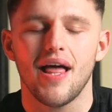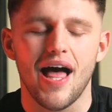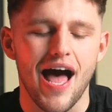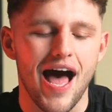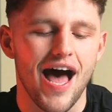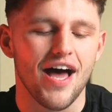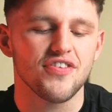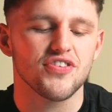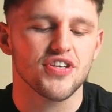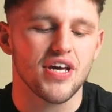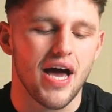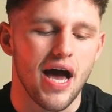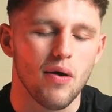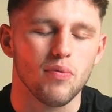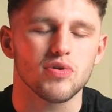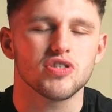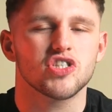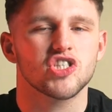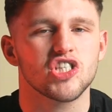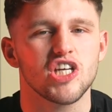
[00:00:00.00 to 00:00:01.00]
And I
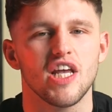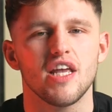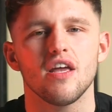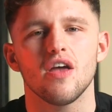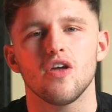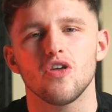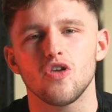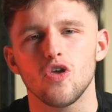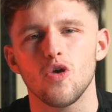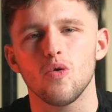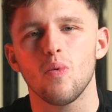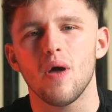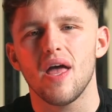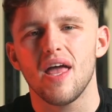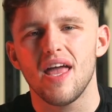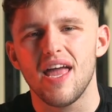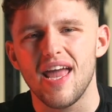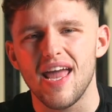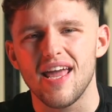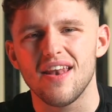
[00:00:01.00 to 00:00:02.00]
will see you
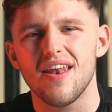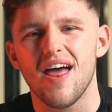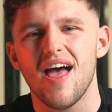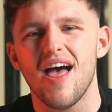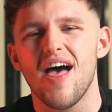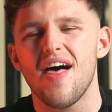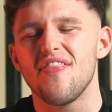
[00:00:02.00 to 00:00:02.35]
in